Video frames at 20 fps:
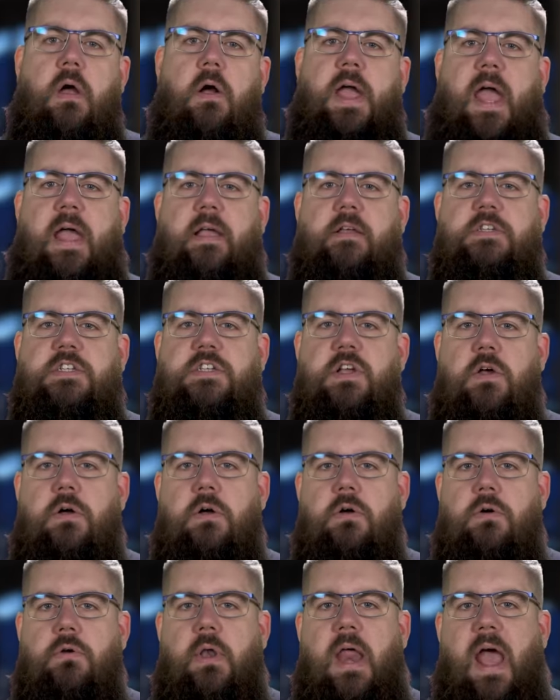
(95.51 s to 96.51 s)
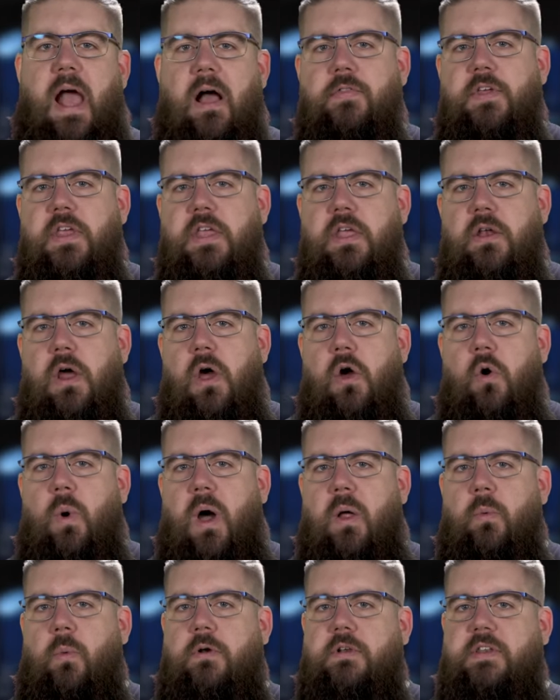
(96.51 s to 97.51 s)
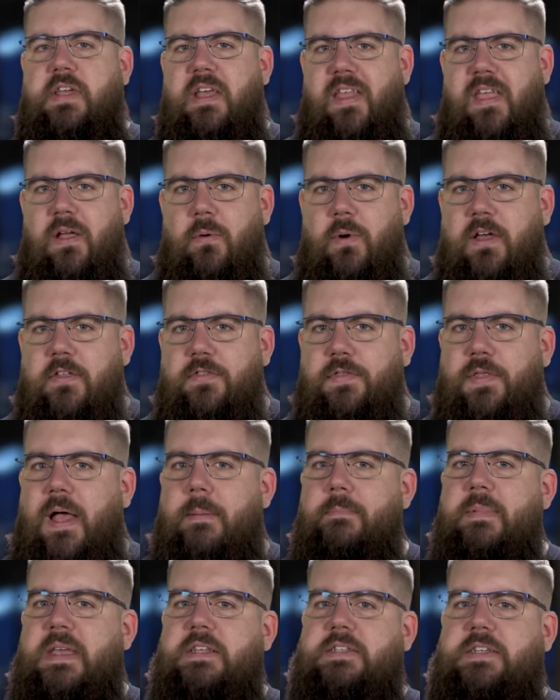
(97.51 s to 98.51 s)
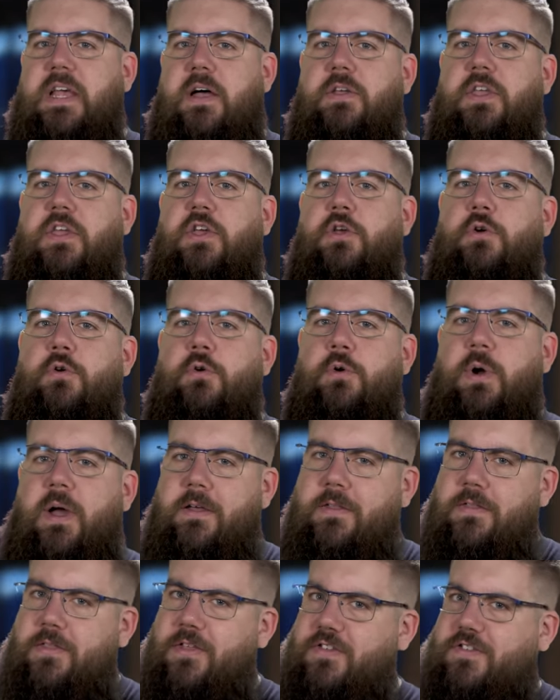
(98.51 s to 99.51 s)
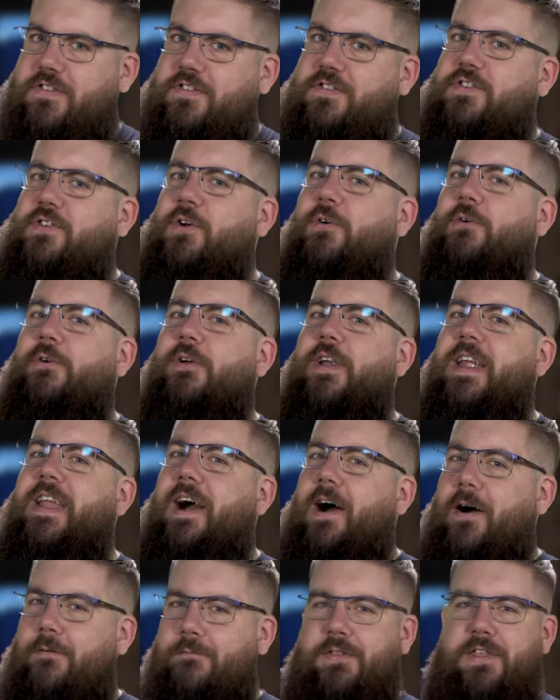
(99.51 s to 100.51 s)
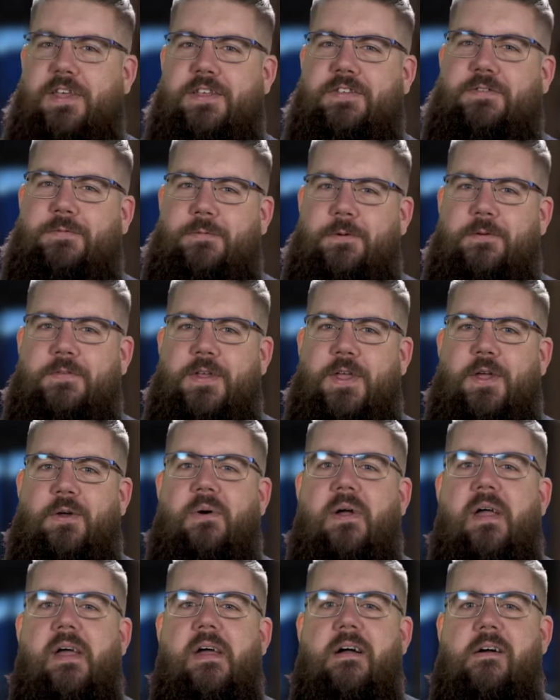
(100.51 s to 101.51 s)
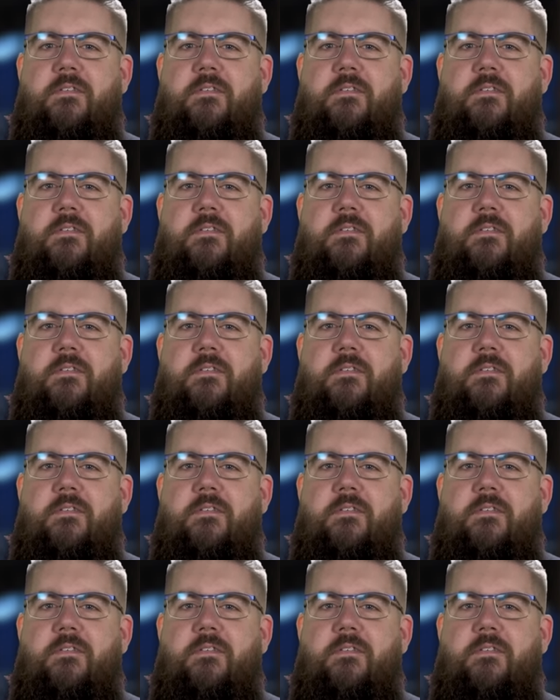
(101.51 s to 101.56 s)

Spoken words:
Okay, so now that you know what we're dealing with, let me tell you the story of this review.